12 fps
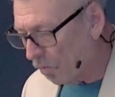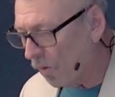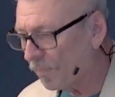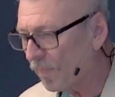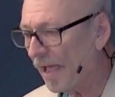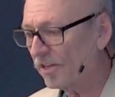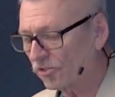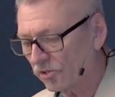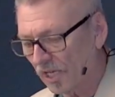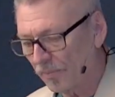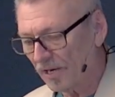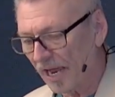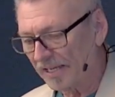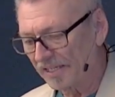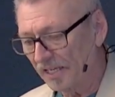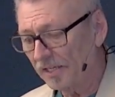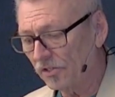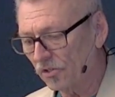what Pastor Kim and I
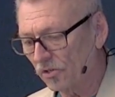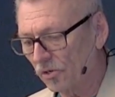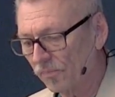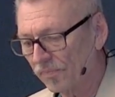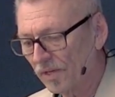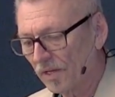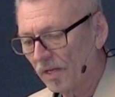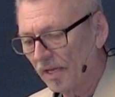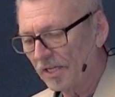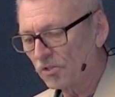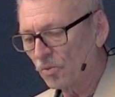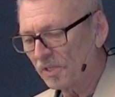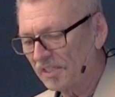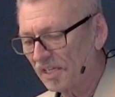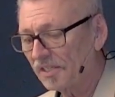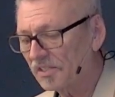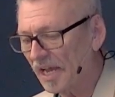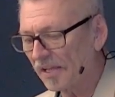did do is we
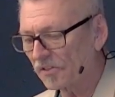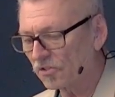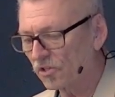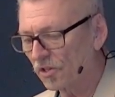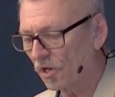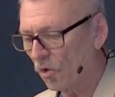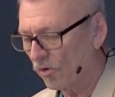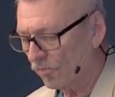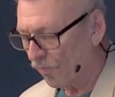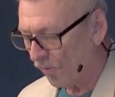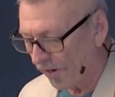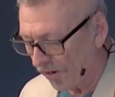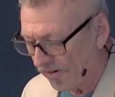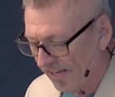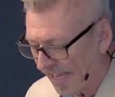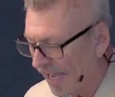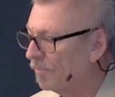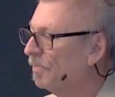did take this to the Lord in prayer
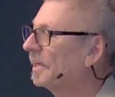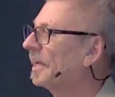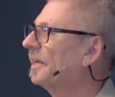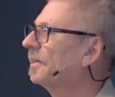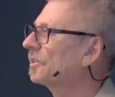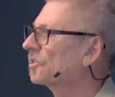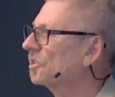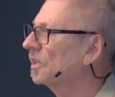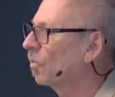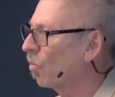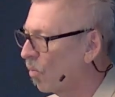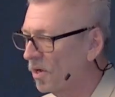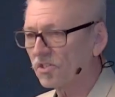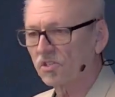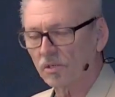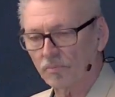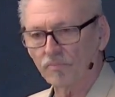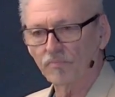and begin to seek wisdom.